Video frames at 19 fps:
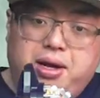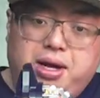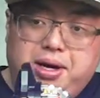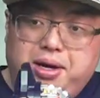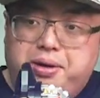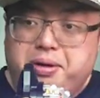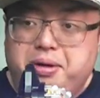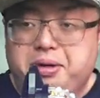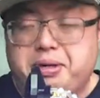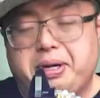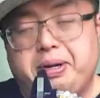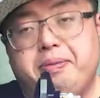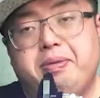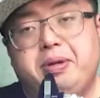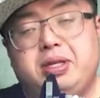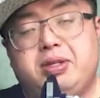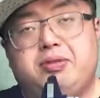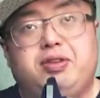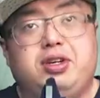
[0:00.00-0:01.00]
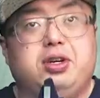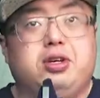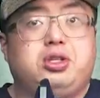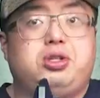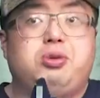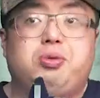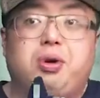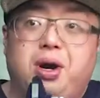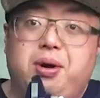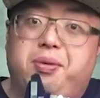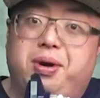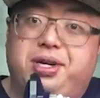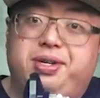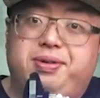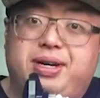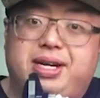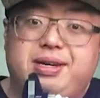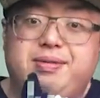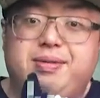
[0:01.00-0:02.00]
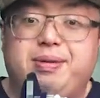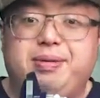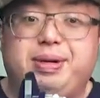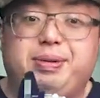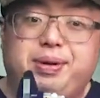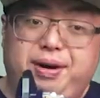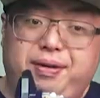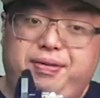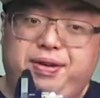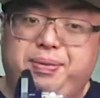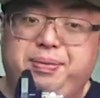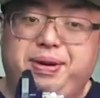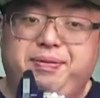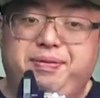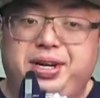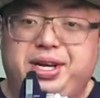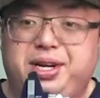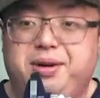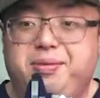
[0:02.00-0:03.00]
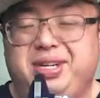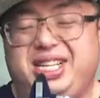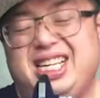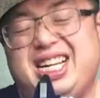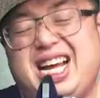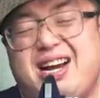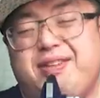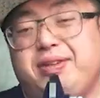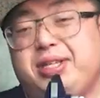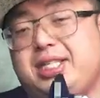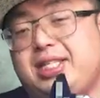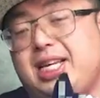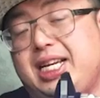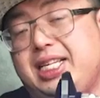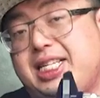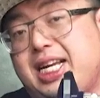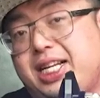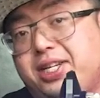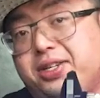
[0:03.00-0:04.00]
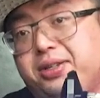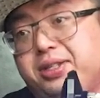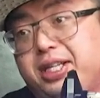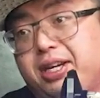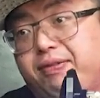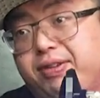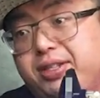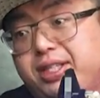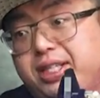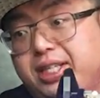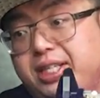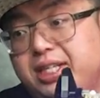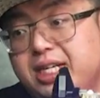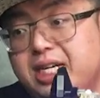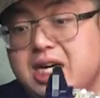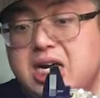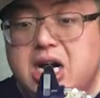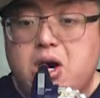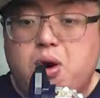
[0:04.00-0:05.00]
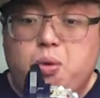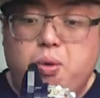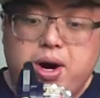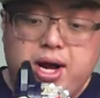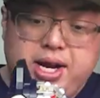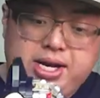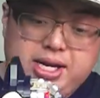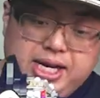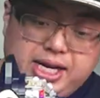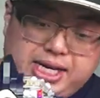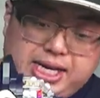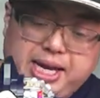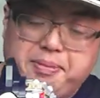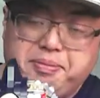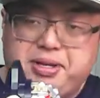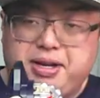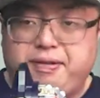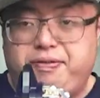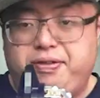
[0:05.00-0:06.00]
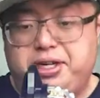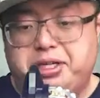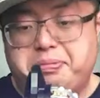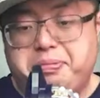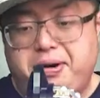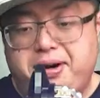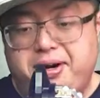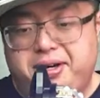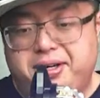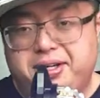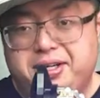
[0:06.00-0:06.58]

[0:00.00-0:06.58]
Again, for those who were wondering, when we were filming the video, we did have a slight technical difficulty when it came to the first part.